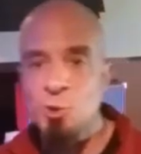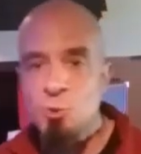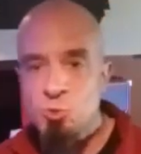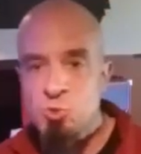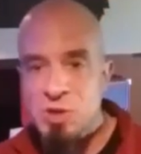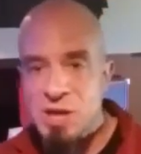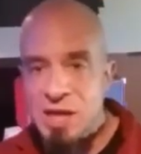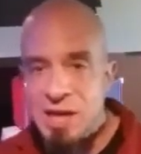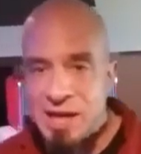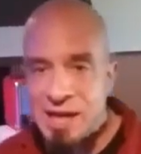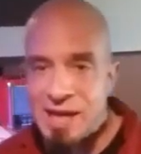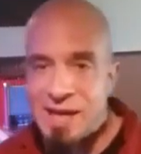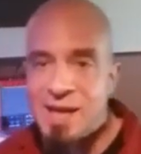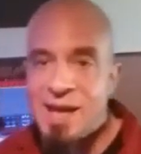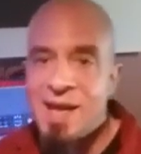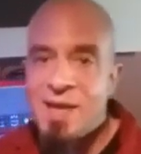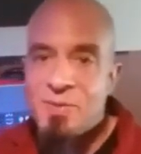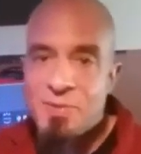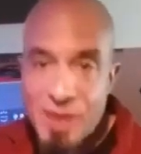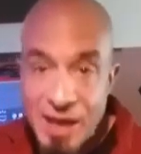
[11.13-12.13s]
Loudini.
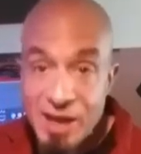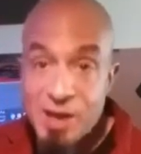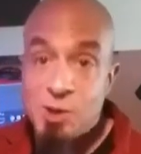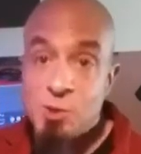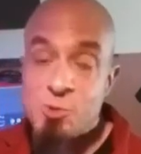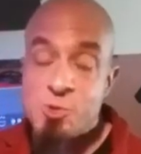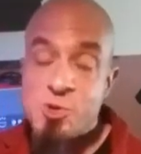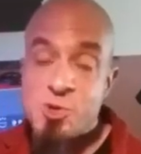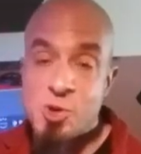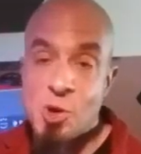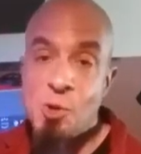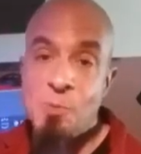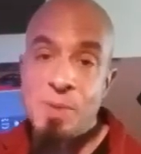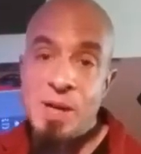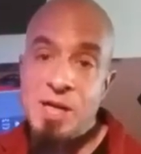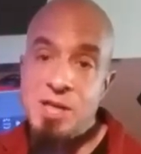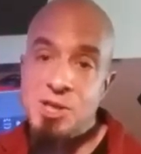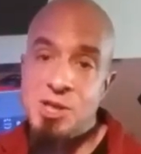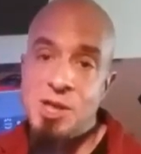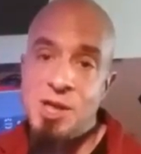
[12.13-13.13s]
Thank you so
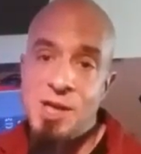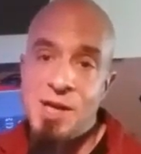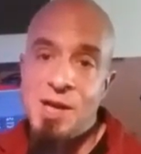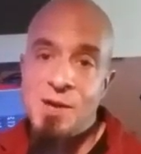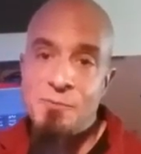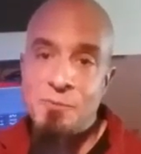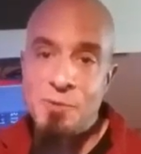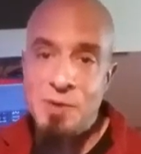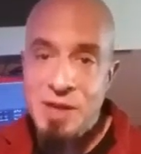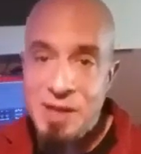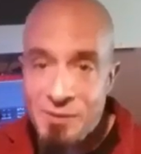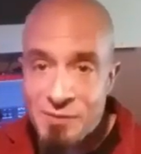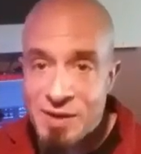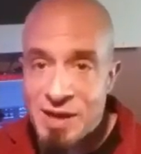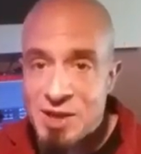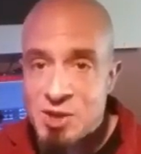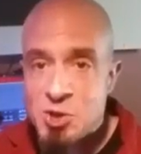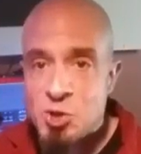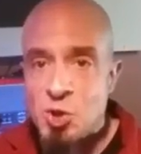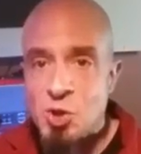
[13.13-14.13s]
much for giving
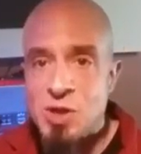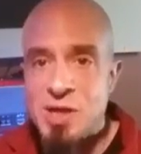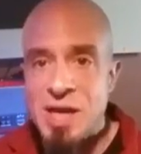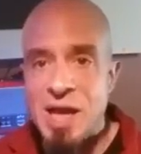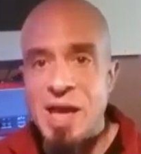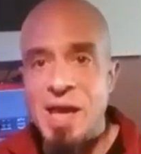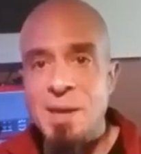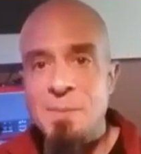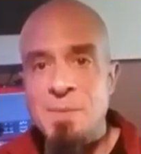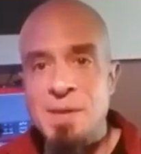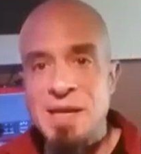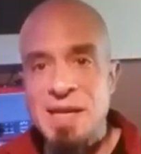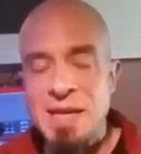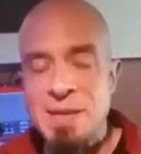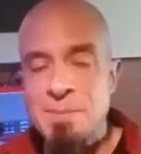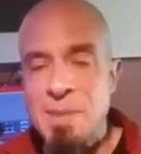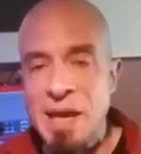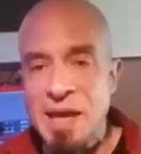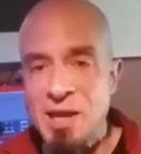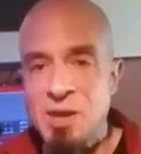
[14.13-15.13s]
us your name and
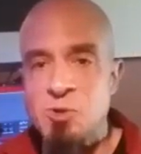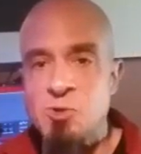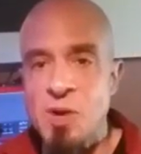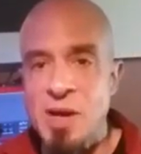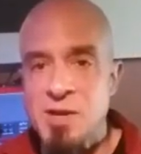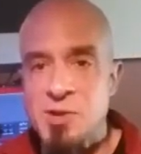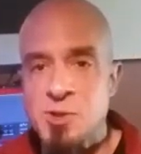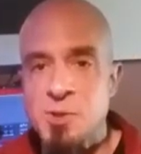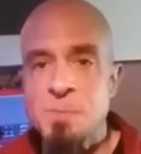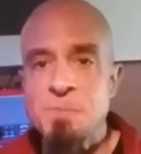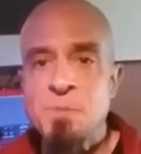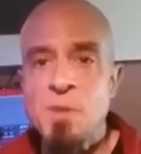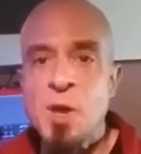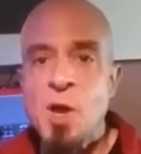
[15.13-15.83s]
email address.